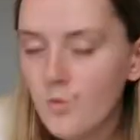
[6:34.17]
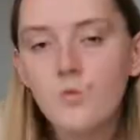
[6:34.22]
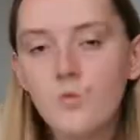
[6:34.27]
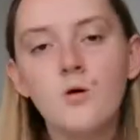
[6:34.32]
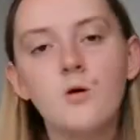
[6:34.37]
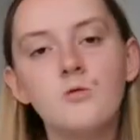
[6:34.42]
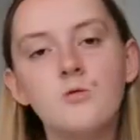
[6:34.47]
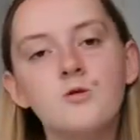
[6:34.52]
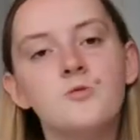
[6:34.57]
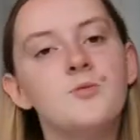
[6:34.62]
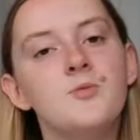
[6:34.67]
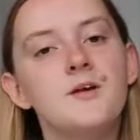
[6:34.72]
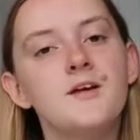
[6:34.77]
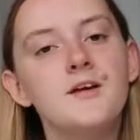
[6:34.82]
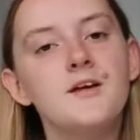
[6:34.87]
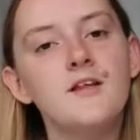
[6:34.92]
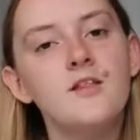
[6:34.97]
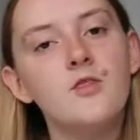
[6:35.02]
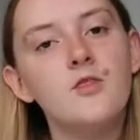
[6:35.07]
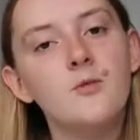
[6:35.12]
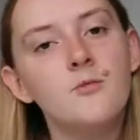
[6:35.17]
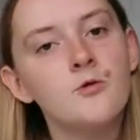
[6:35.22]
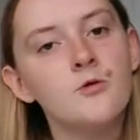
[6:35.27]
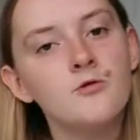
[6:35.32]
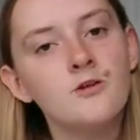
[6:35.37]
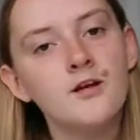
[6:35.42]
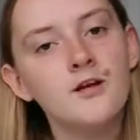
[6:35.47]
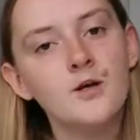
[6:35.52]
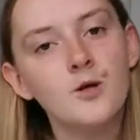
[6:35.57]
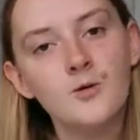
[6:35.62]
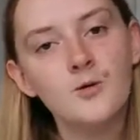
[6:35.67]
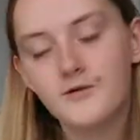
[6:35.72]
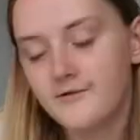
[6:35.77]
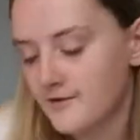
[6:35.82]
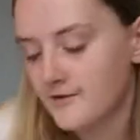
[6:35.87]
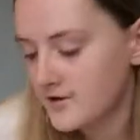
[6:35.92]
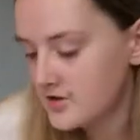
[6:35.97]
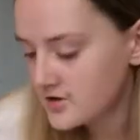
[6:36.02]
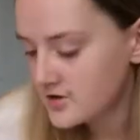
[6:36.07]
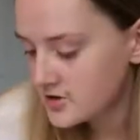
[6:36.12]
What would be the marine
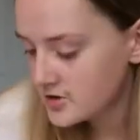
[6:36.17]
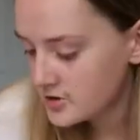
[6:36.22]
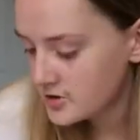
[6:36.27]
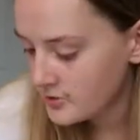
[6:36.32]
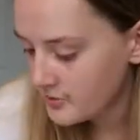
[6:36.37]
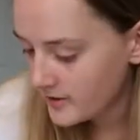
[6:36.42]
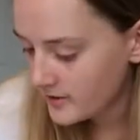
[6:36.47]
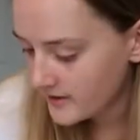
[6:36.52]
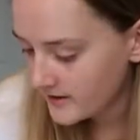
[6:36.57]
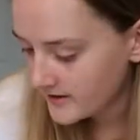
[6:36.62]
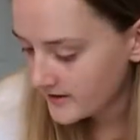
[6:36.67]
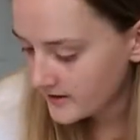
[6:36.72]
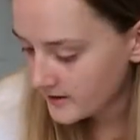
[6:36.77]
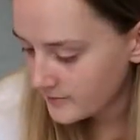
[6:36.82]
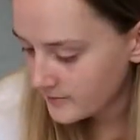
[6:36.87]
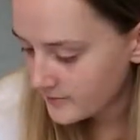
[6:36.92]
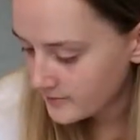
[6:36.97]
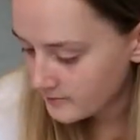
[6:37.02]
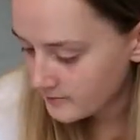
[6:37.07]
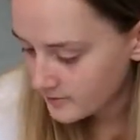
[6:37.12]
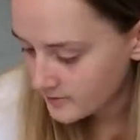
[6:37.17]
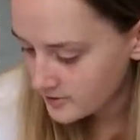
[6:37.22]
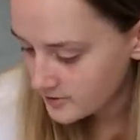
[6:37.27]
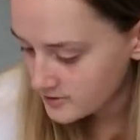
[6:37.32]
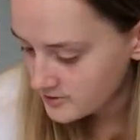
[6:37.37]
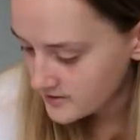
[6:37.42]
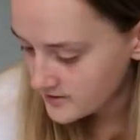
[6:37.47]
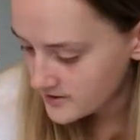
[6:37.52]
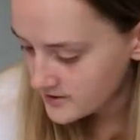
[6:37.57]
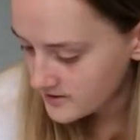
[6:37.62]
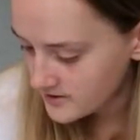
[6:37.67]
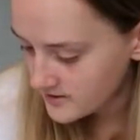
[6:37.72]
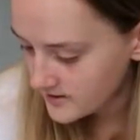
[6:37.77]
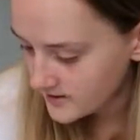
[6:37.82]
equivalent to barking up the wrong tree, do you